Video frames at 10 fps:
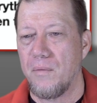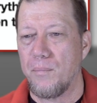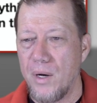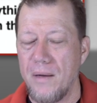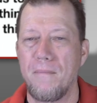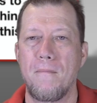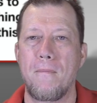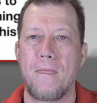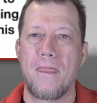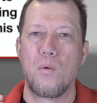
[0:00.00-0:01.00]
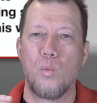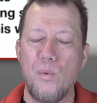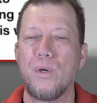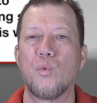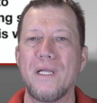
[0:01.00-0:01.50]
But
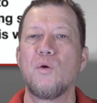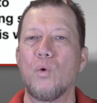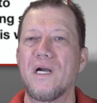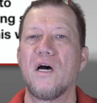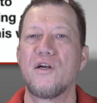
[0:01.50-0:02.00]
when we really want to